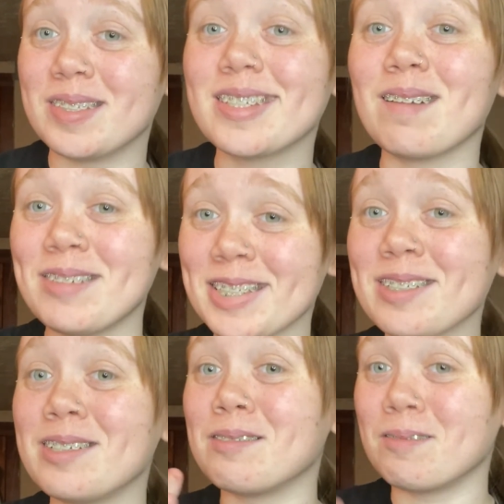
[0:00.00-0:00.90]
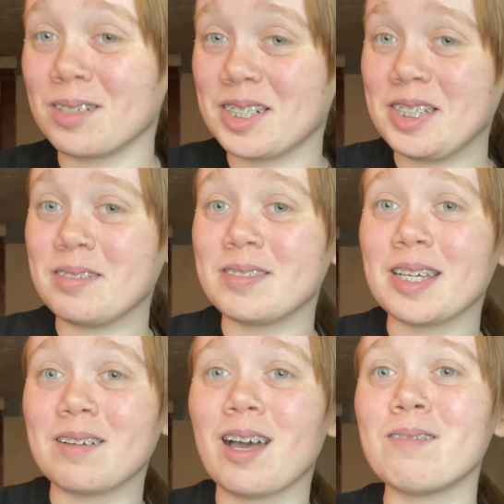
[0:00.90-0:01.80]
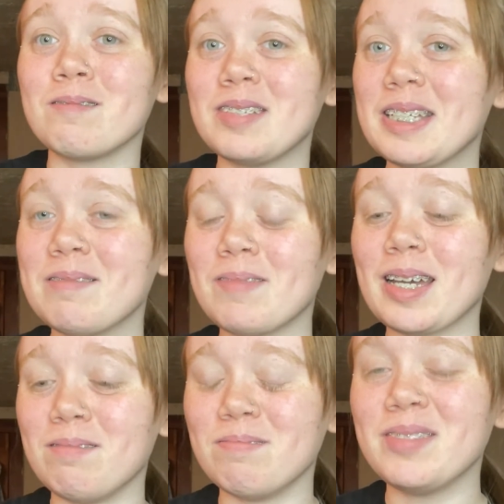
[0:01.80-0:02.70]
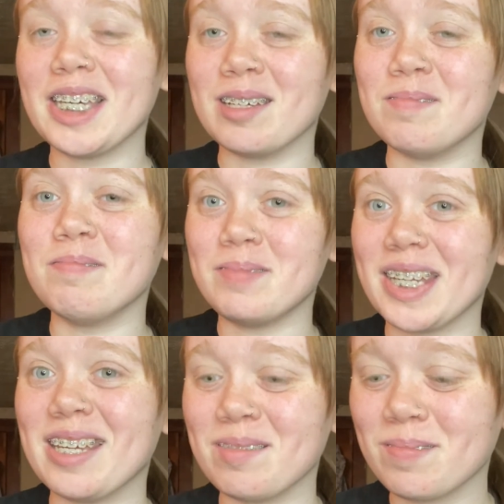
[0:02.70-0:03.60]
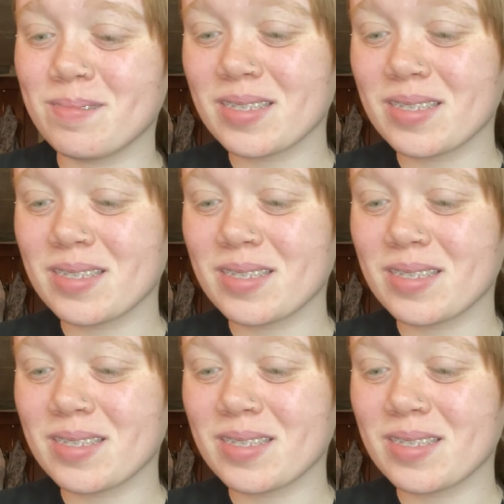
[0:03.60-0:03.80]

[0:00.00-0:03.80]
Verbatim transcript: I'm just gonna warn you. So I'll, it might be a minute.